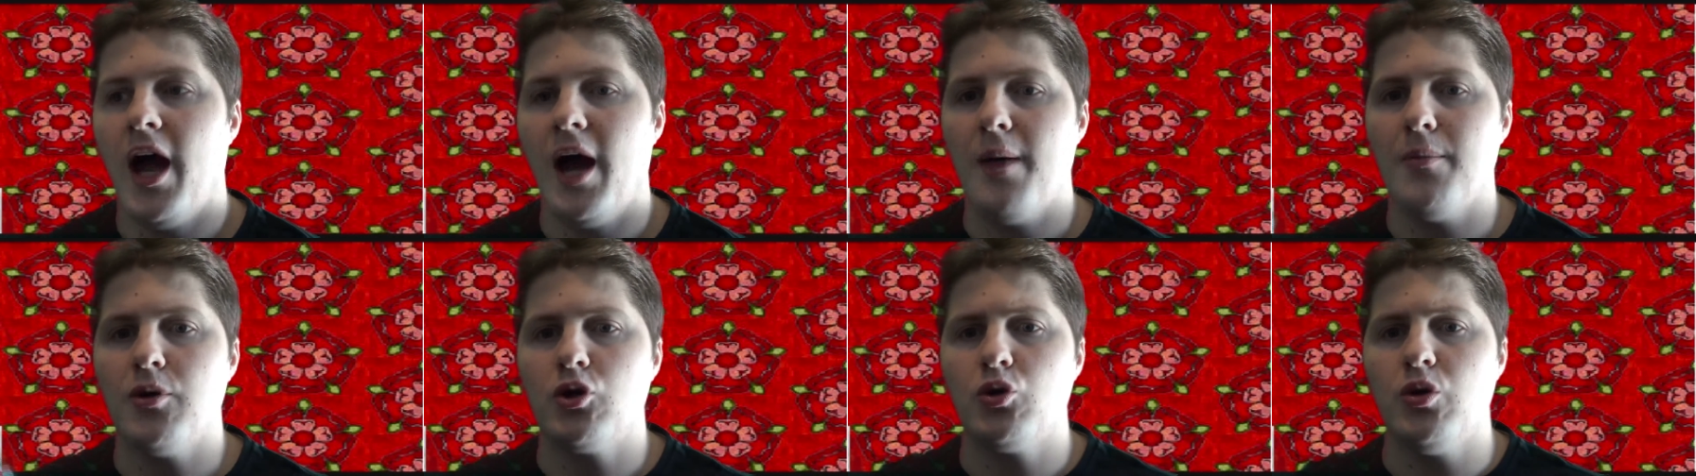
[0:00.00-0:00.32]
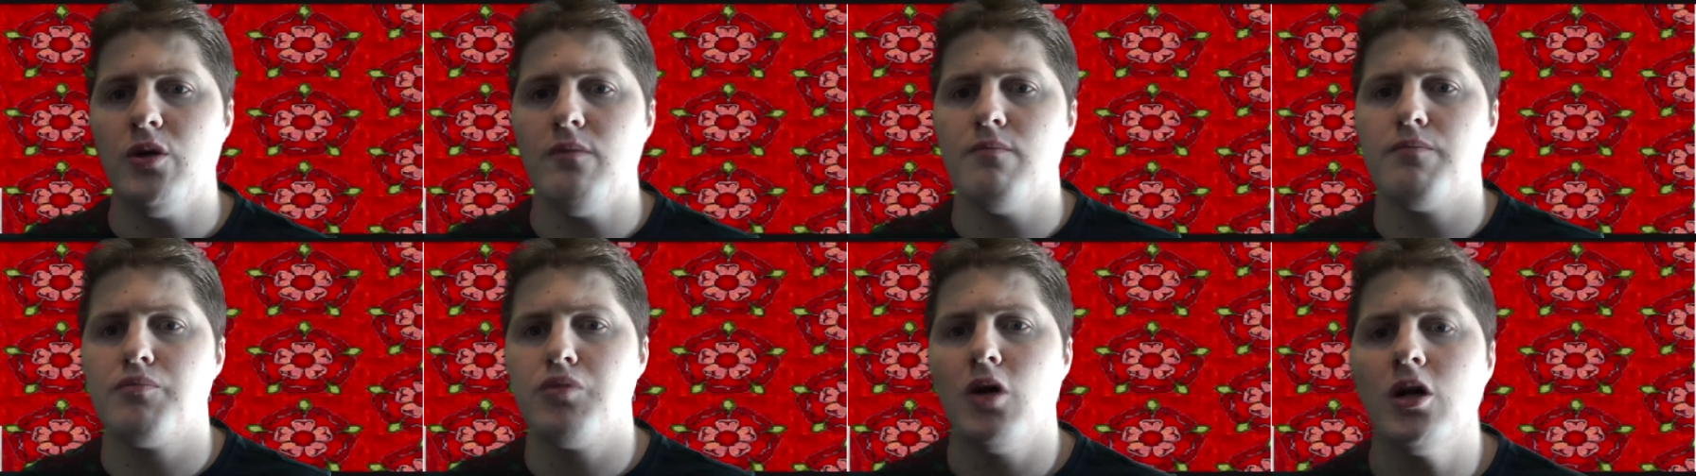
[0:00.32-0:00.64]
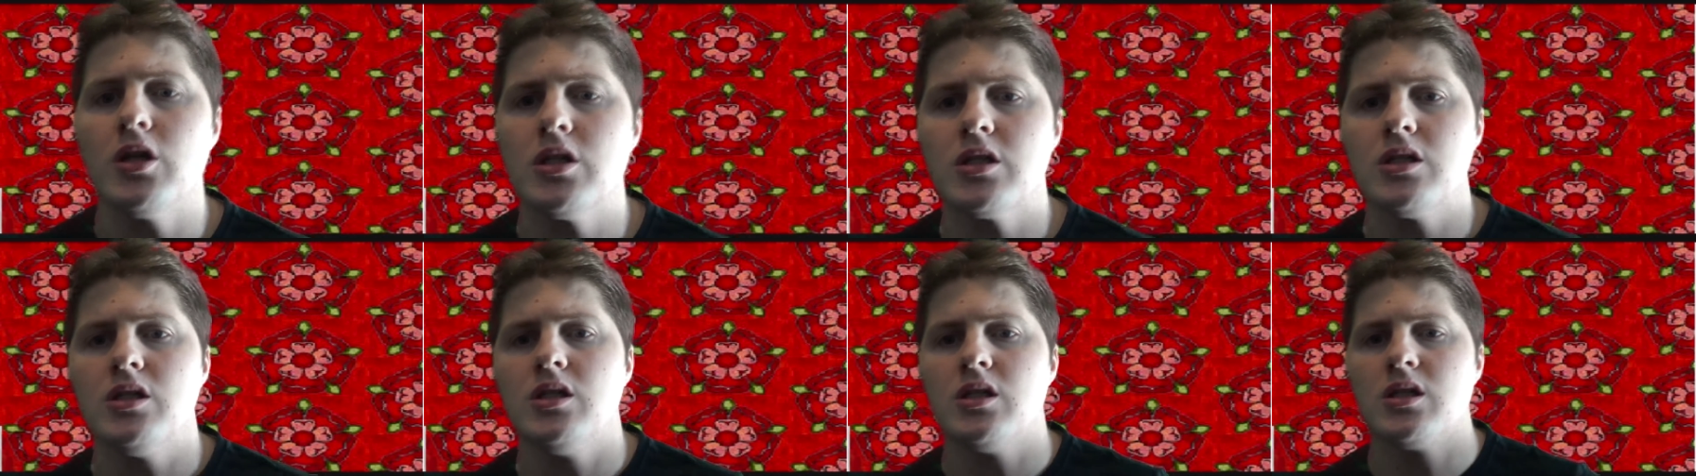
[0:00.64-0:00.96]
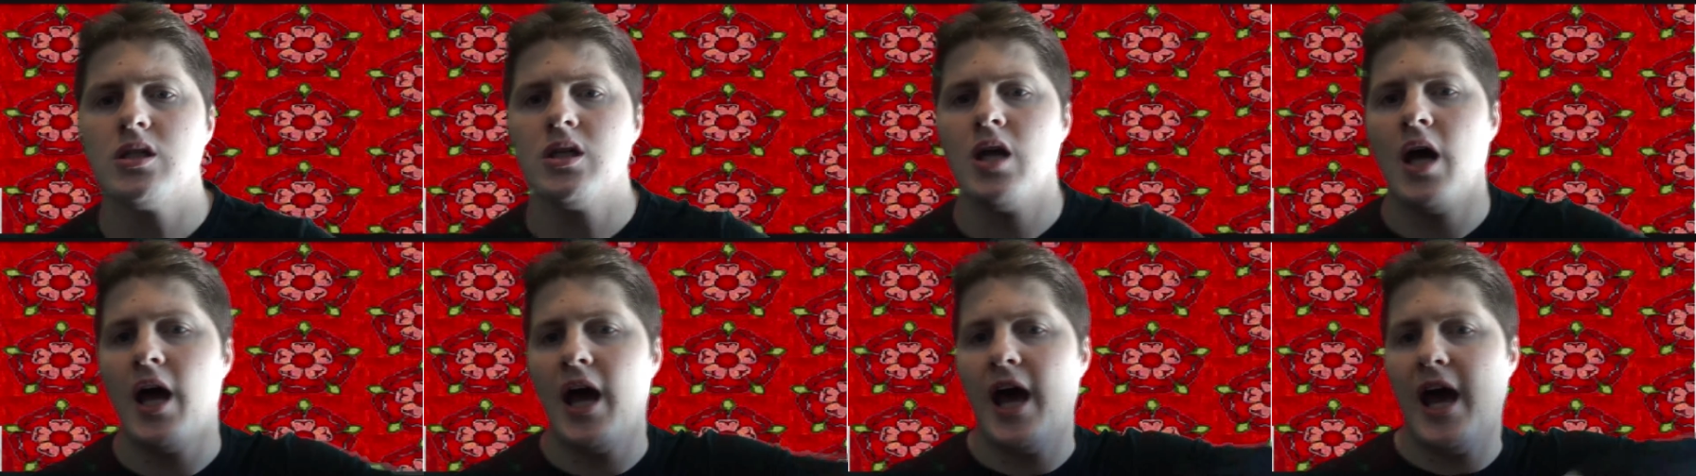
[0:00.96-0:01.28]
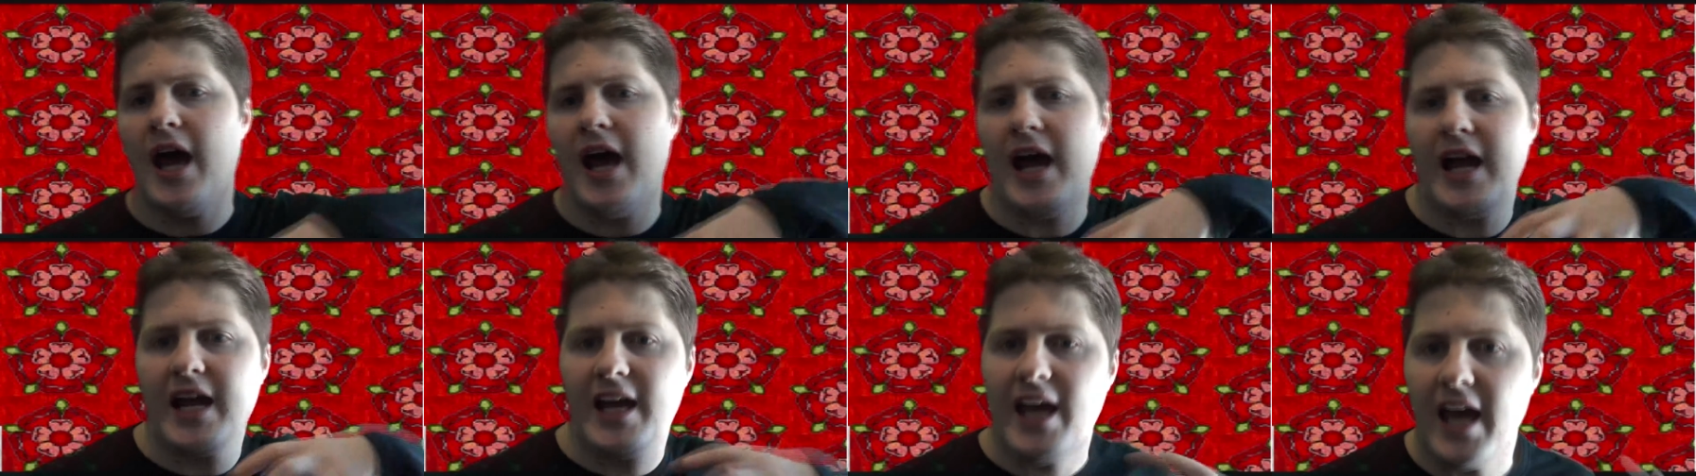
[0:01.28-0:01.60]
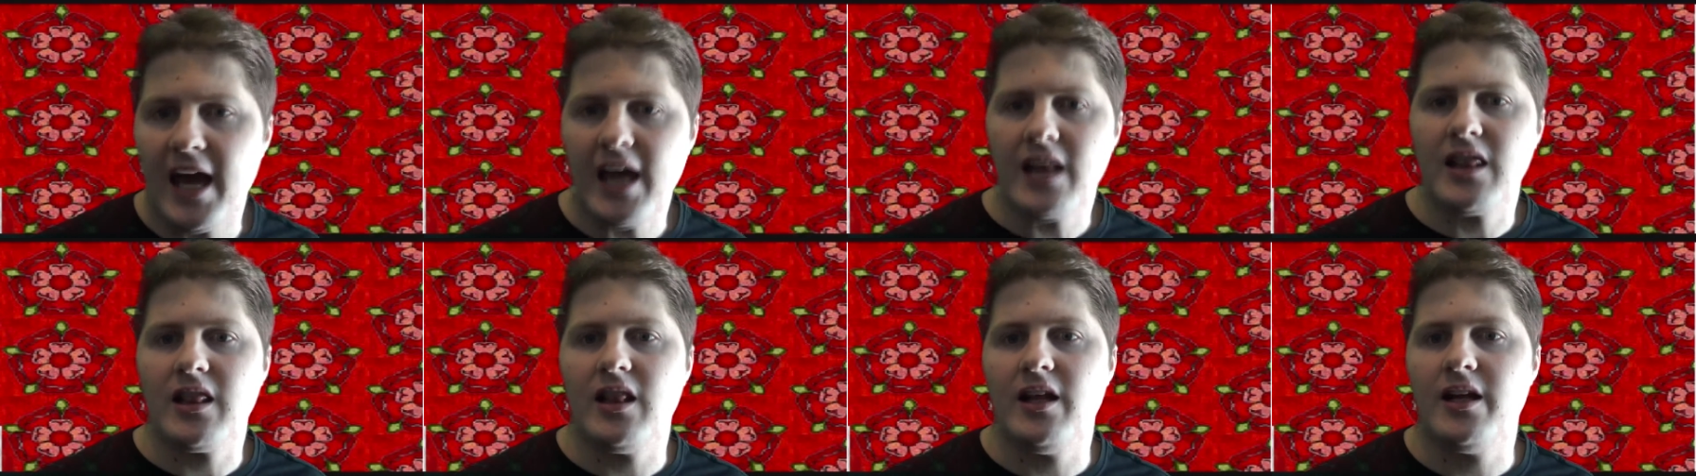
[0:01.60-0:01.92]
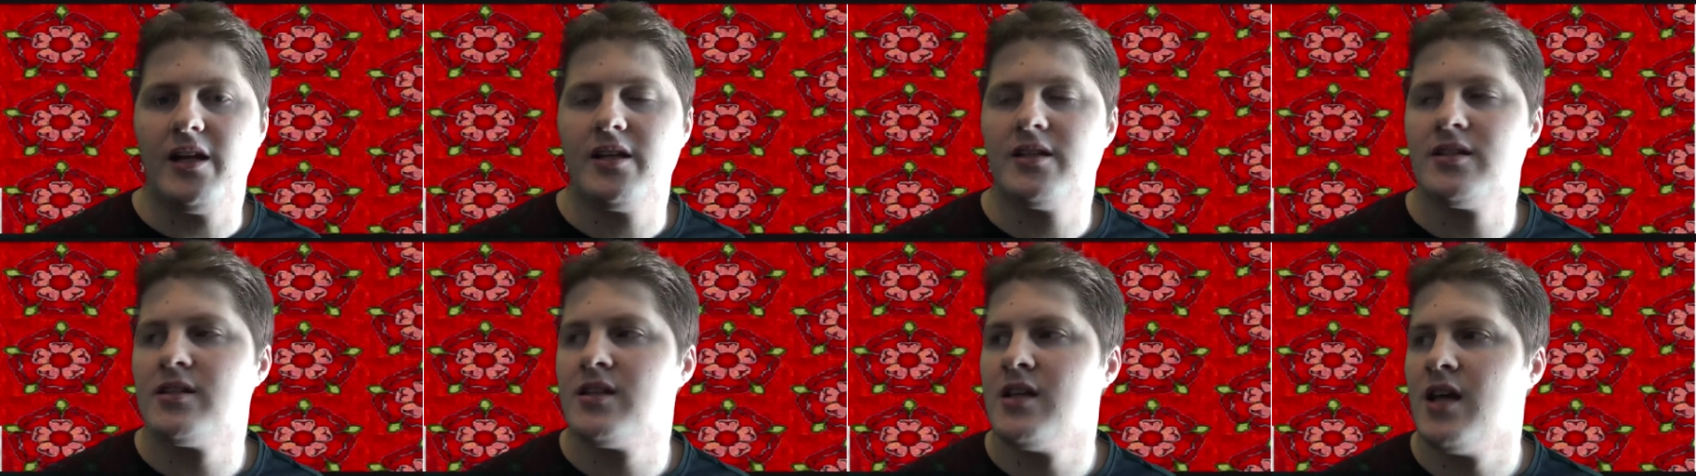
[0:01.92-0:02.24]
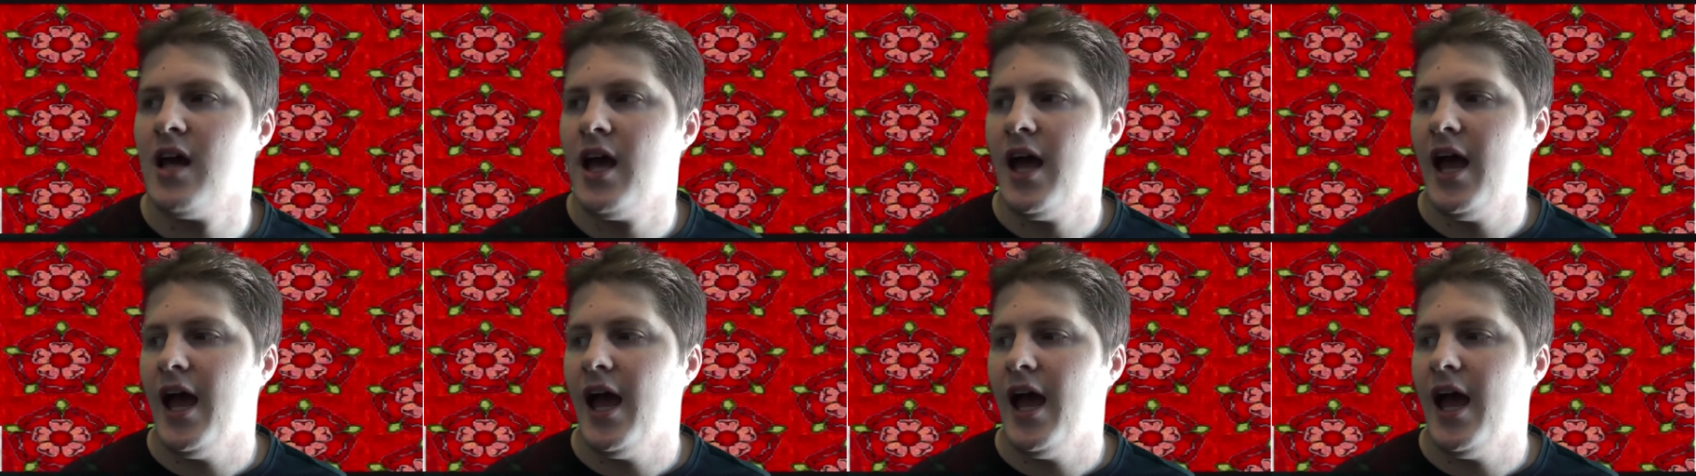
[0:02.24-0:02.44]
between Protestants and Catholics,